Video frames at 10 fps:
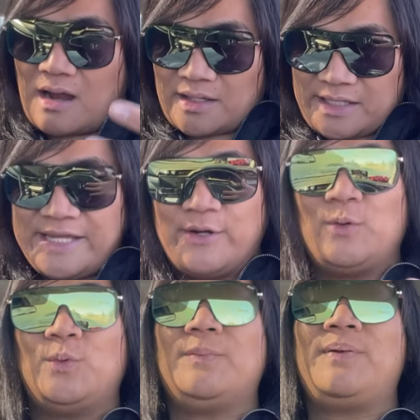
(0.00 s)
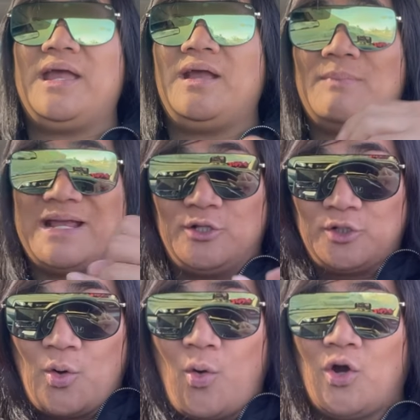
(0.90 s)
Here in Winnipeg, Michael
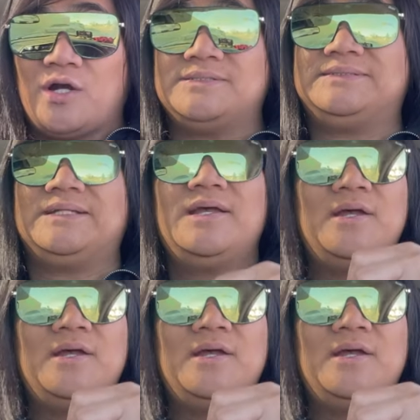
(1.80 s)
Kors,